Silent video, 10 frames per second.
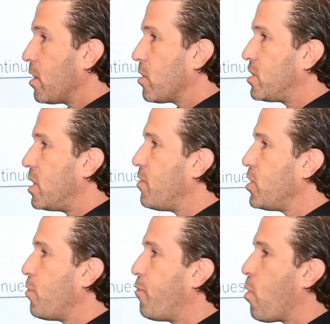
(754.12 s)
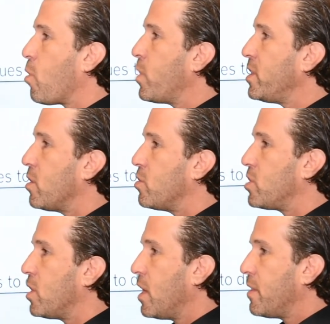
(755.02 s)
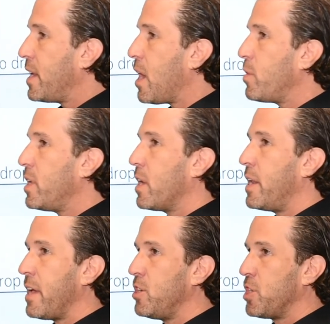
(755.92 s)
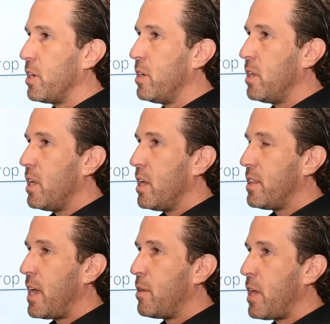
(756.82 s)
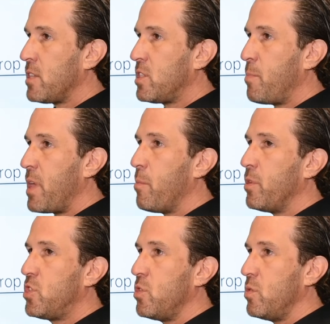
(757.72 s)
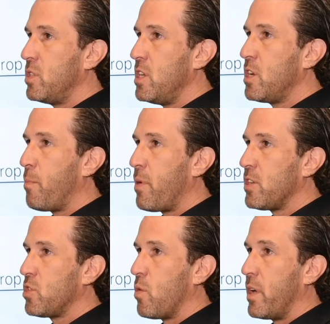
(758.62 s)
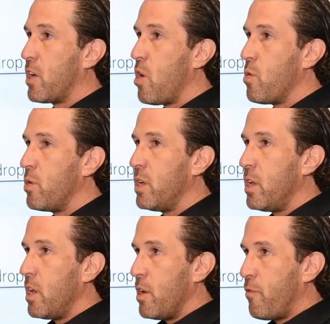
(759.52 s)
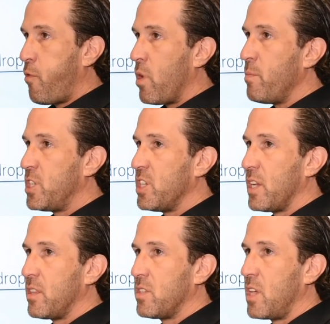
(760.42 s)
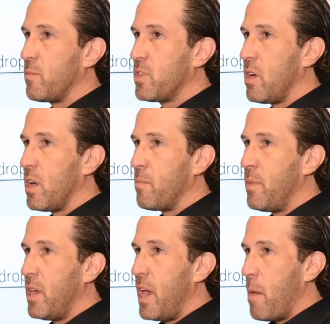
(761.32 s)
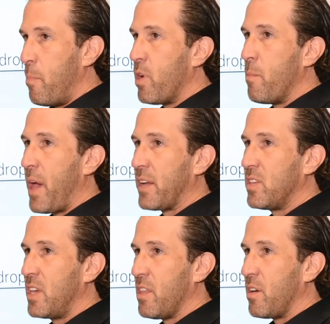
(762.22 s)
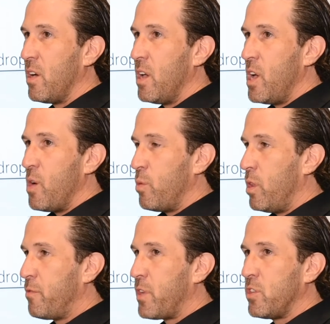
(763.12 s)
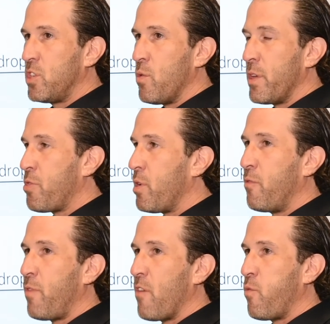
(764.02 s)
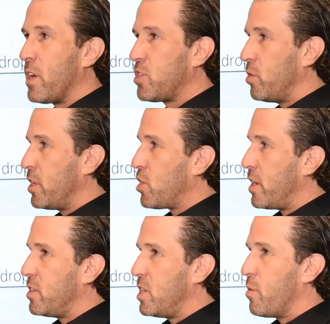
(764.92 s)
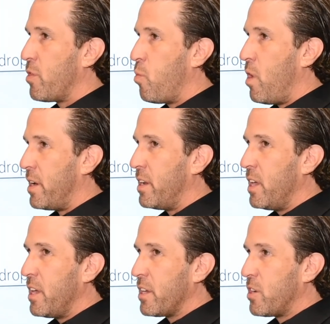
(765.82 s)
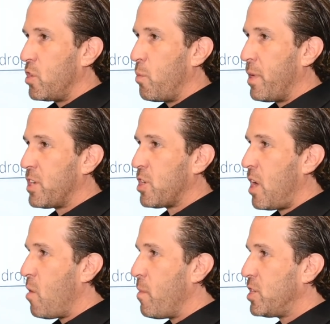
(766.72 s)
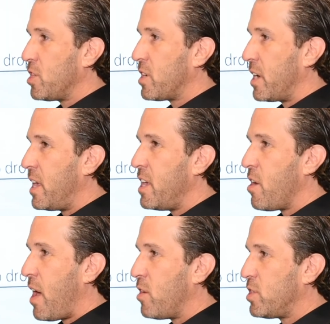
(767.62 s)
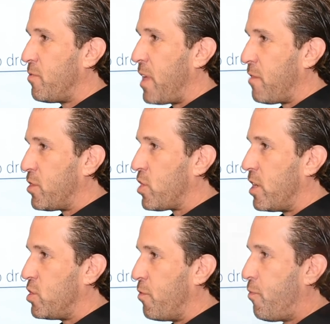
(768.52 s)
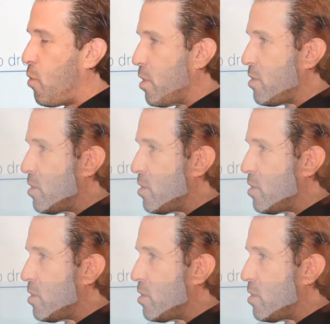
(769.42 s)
Because to even do 4 windows, they now need an engine that has to be able to decompress or encode 4 images at the same time and put them back together. Well, if they're doing 35 watts only trying to deal with 1, could you picture how much it's going to heat your house if you have to try to do 4 of